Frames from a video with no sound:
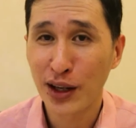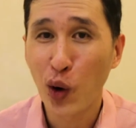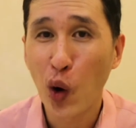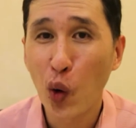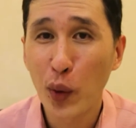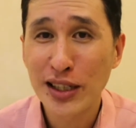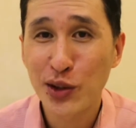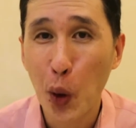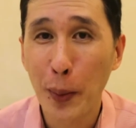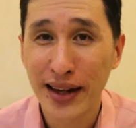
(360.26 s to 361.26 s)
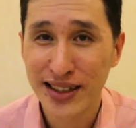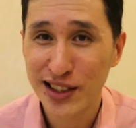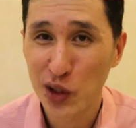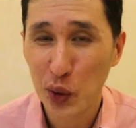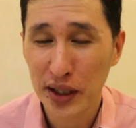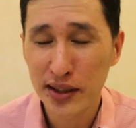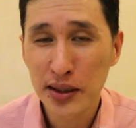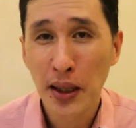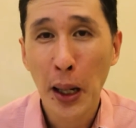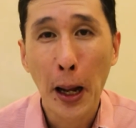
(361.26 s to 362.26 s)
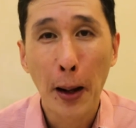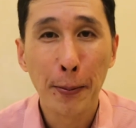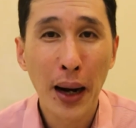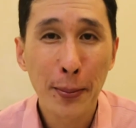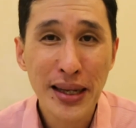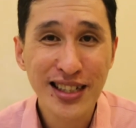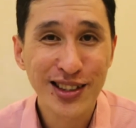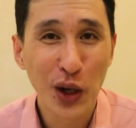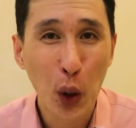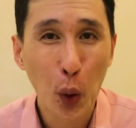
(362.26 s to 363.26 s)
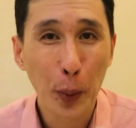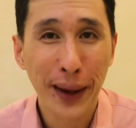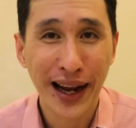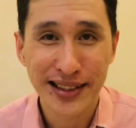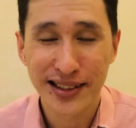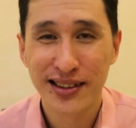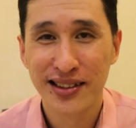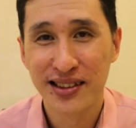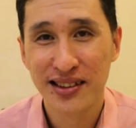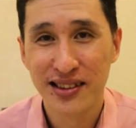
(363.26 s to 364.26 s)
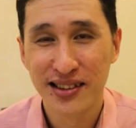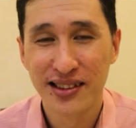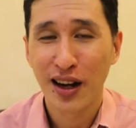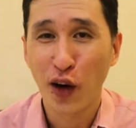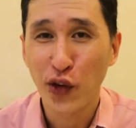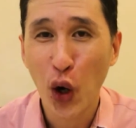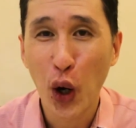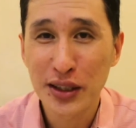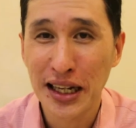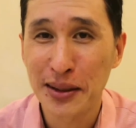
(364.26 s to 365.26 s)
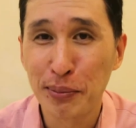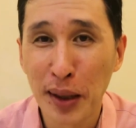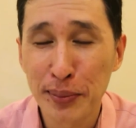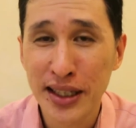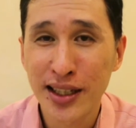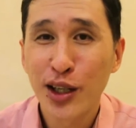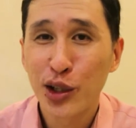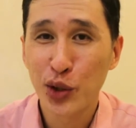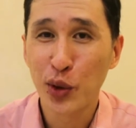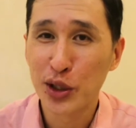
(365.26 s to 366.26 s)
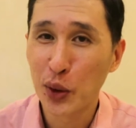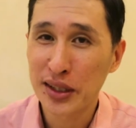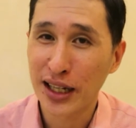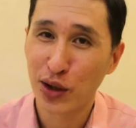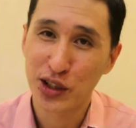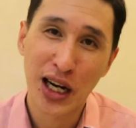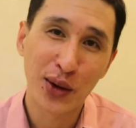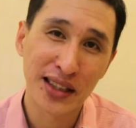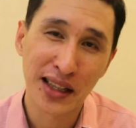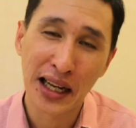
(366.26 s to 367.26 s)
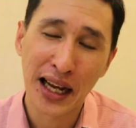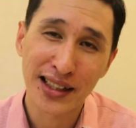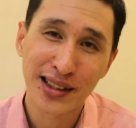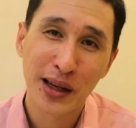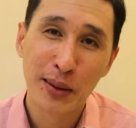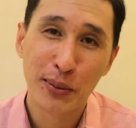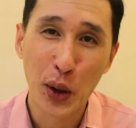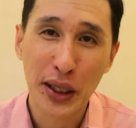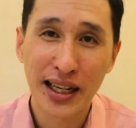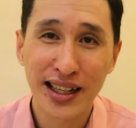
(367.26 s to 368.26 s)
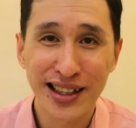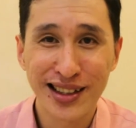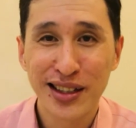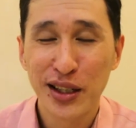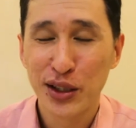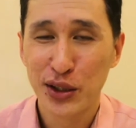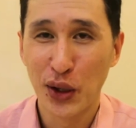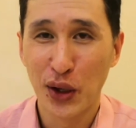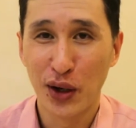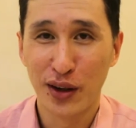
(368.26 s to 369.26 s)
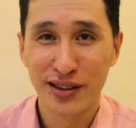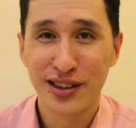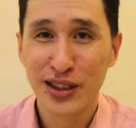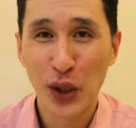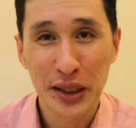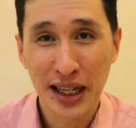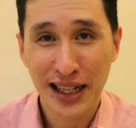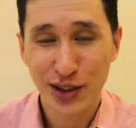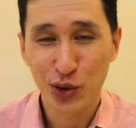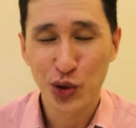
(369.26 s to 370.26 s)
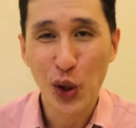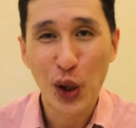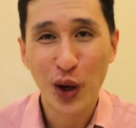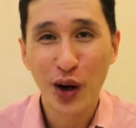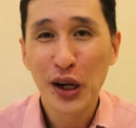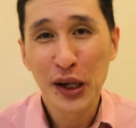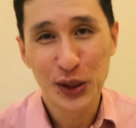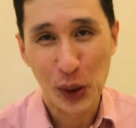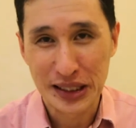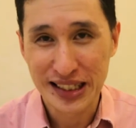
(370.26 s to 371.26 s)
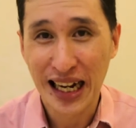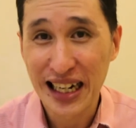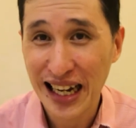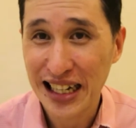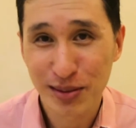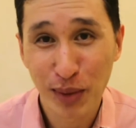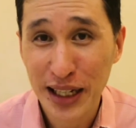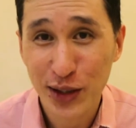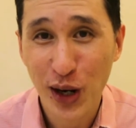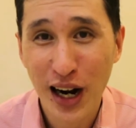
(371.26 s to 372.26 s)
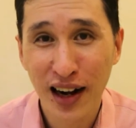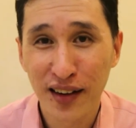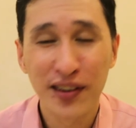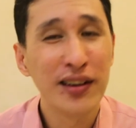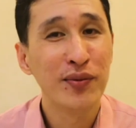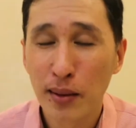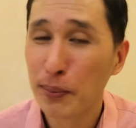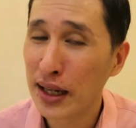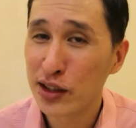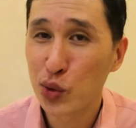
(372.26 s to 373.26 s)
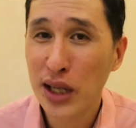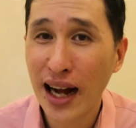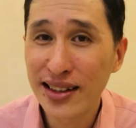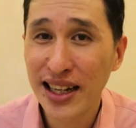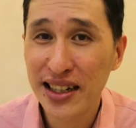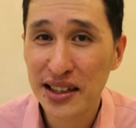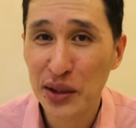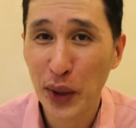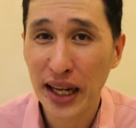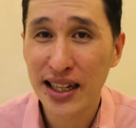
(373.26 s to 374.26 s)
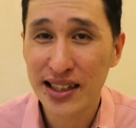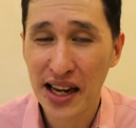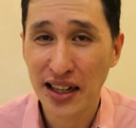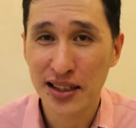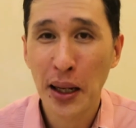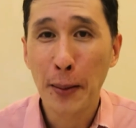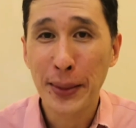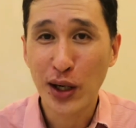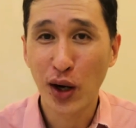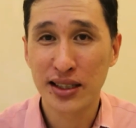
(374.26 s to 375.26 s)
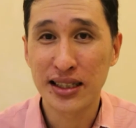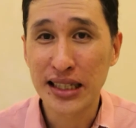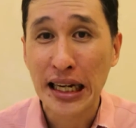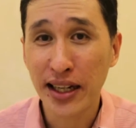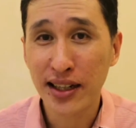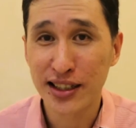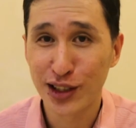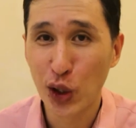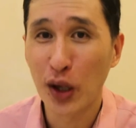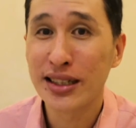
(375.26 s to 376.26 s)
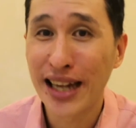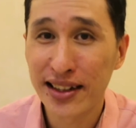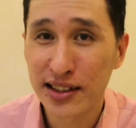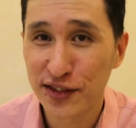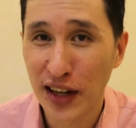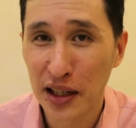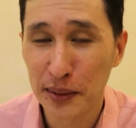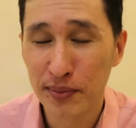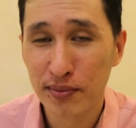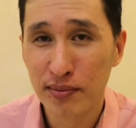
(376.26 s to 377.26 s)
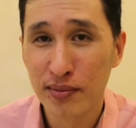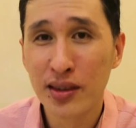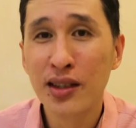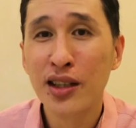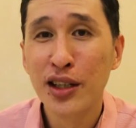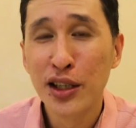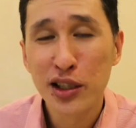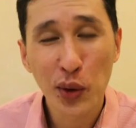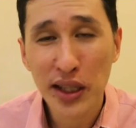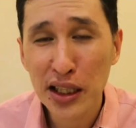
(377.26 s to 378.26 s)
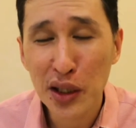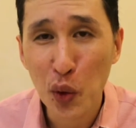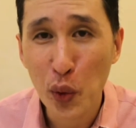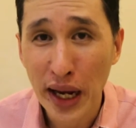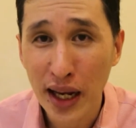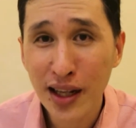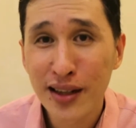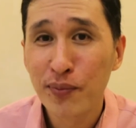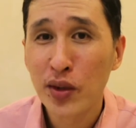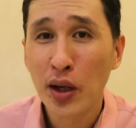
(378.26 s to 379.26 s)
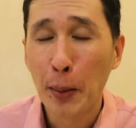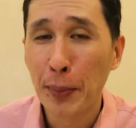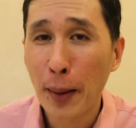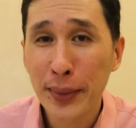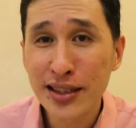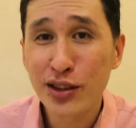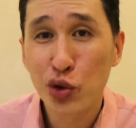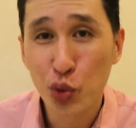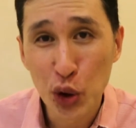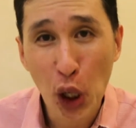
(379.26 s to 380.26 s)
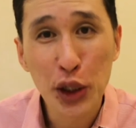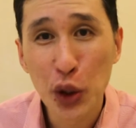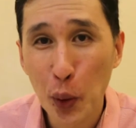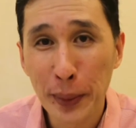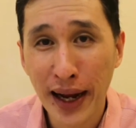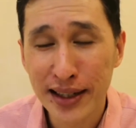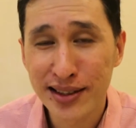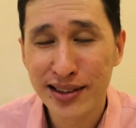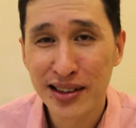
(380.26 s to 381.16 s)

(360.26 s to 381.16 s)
they always go by this slogan, "Mummies know best." Of course, as a mummy, you will know that your child doesn't like broccoli, your daughter likes to draw, your son likes Minecraft, but you can't think the way he thinks because his thinking is not yet developed. So in a way, mummies do not know best.